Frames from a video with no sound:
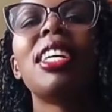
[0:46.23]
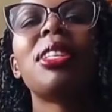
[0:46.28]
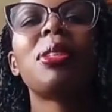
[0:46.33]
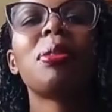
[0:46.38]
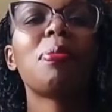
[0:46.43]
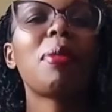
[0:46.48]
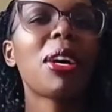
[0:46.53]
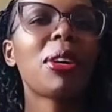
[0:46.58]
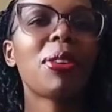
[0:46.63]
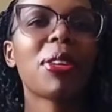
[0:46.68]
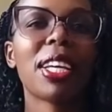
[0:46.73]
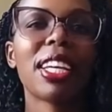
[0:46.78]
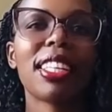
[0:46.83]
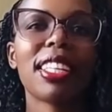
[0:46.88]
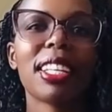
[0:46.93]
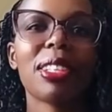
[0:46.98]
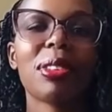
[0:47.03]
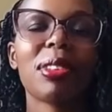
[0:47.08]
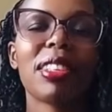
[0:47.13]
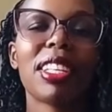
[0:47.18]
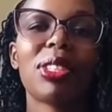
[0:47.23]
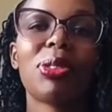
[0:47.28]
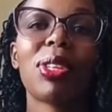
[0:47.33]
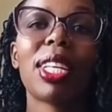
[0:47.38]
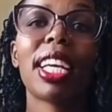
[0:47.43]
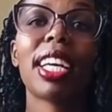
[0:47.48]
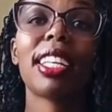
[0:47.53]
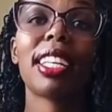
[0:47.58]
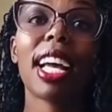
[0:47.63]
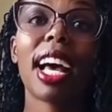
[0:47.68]
Tobacco Kenya so that
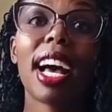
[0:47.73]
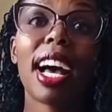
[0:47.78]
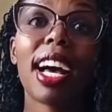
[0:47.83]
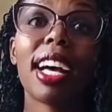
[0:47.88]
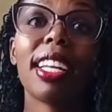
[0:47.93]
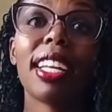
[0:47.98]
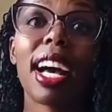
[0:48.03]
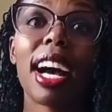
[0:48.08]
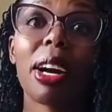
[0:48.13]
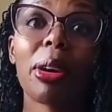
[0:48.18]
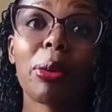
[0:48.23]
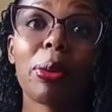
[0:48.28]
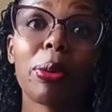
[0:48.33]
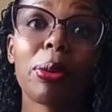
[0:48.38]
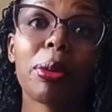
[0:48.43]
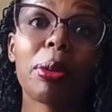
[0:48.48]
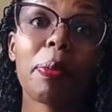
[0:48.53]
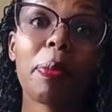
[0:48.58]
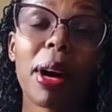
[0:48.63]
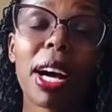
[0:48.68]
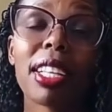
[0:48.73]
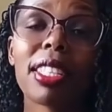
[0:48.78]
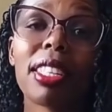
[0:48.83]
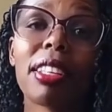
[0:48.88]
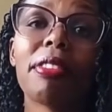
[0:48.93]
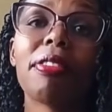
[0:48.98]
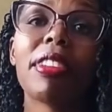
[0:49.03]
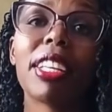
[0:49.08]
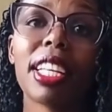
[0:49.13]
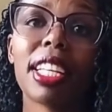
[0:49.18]
we can earn a good
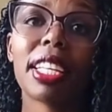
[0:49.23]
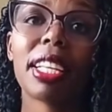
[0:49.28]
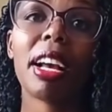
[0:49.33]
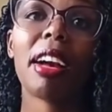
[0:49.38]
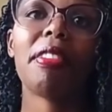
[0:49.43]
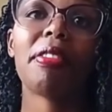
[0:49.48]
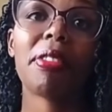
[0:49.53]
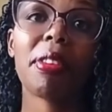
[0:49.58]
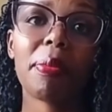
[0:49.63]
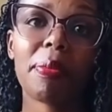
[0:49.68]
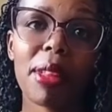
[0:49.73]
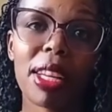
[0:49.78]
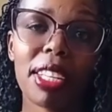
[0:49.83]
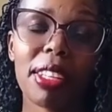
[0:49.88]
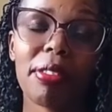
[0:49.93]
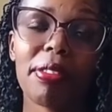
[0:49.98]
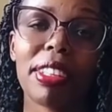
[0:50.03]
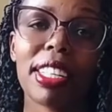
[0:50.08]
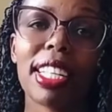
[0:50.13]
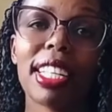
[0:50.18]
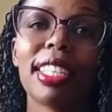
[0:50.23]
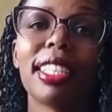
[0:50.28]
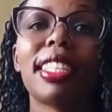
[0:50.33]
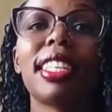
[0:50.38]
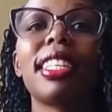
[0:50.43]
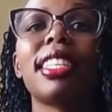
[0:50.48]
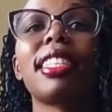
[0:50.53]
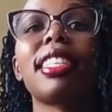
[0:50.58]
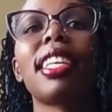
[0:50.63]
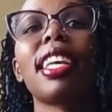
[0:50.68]
passive income from the dividends.
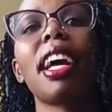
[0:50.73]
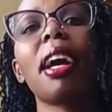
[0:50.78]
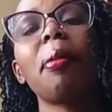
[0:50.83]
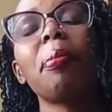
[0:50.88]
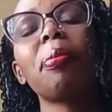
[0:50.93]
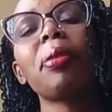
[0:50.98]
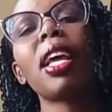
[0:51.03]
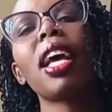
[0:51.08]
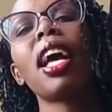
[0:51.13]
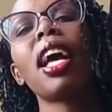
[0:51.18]
Yeah.